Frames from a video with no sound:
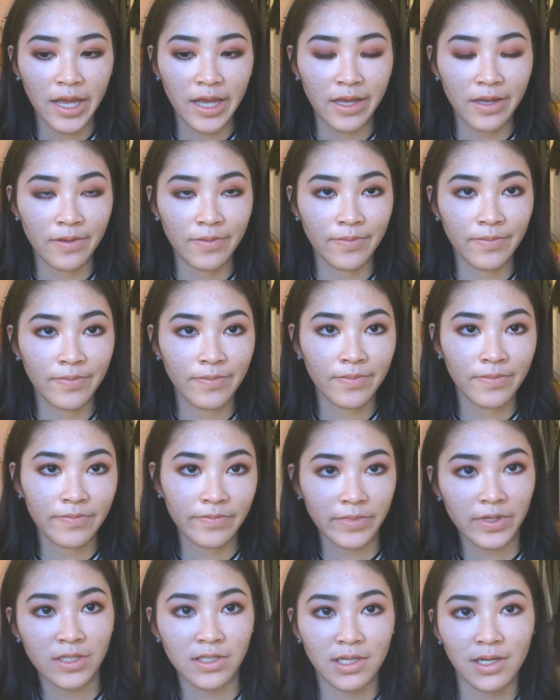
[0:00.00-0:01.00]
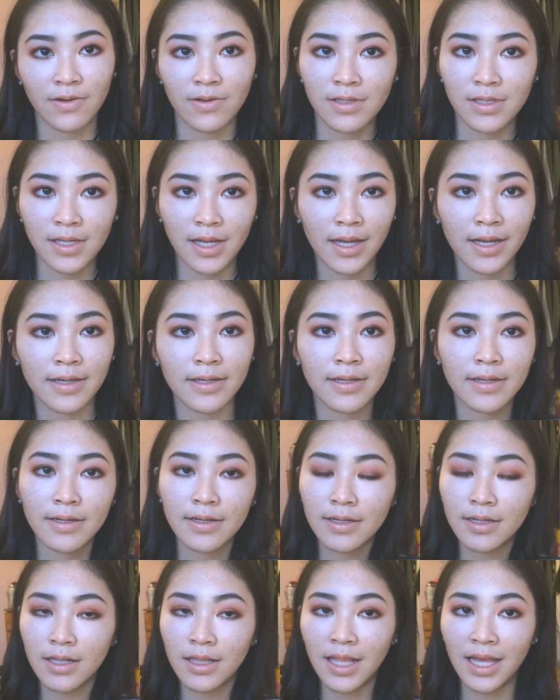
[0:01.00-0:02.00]
because I was like,
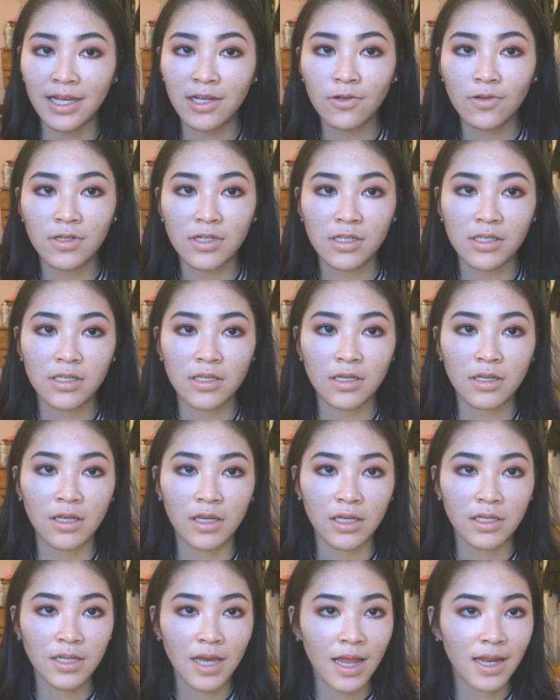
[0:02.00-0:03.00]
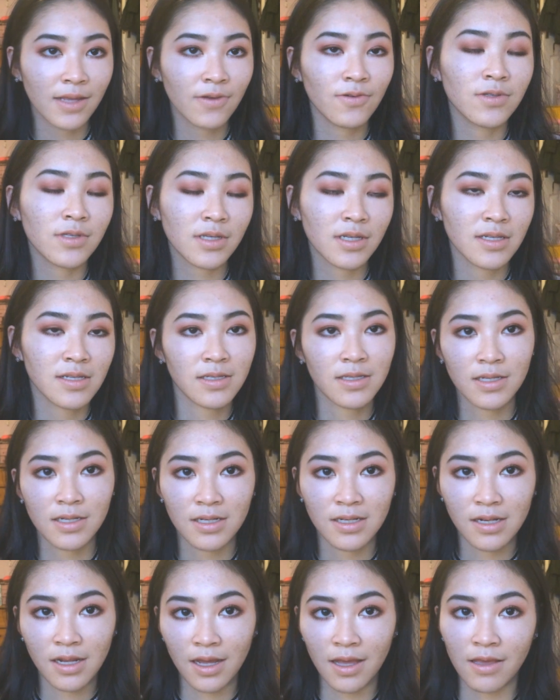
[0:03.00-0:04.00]
languages are good and it was
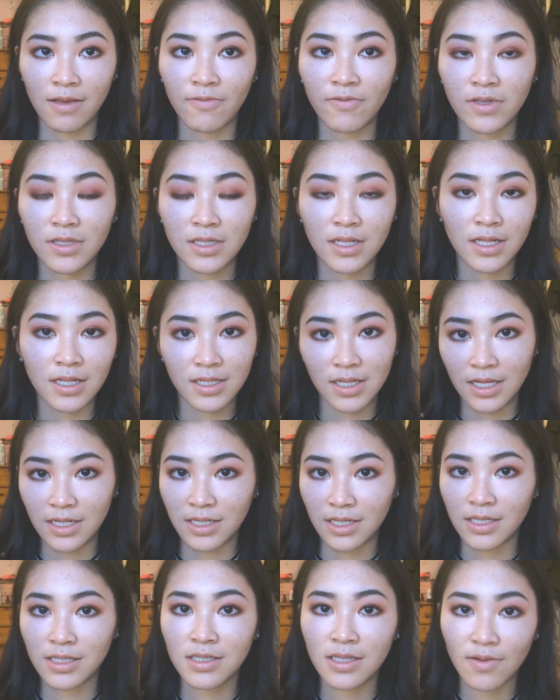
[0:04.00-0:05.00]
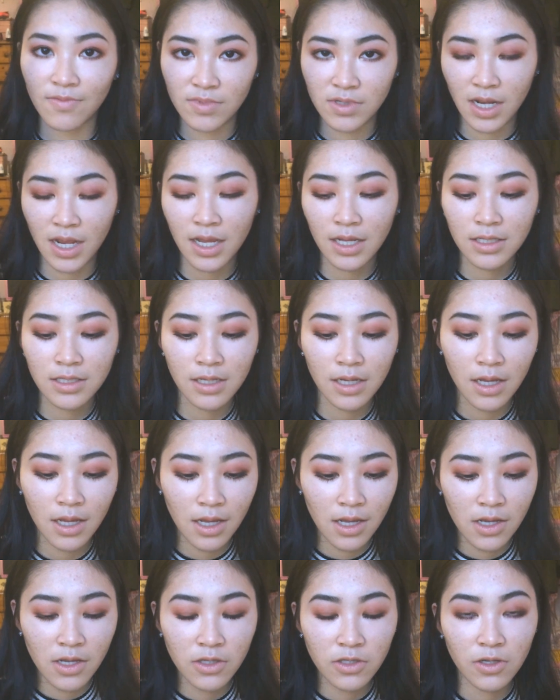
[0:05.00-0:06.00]
considered a facilitating subject,
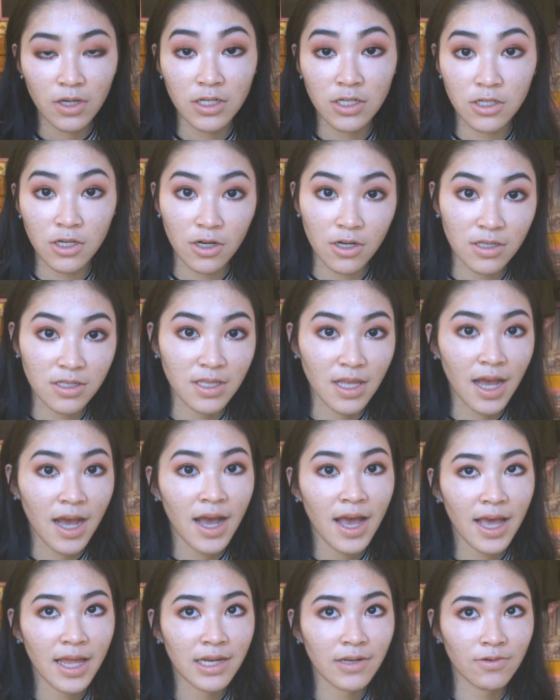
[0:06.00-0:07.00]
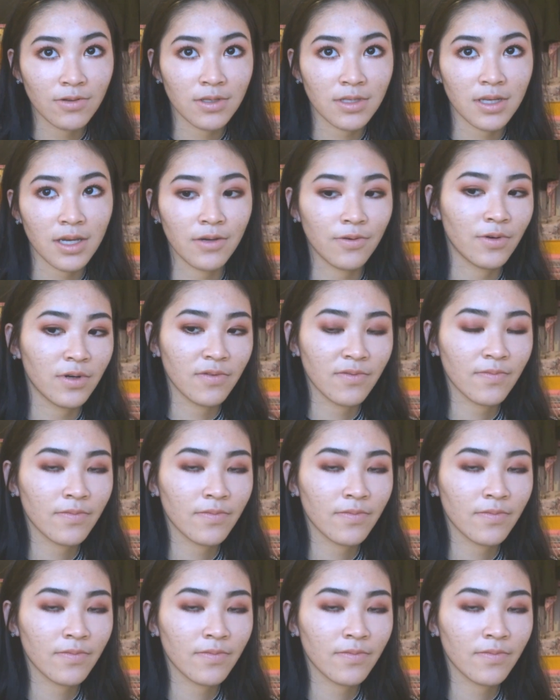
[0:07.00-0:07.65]
so I chose that, and it was like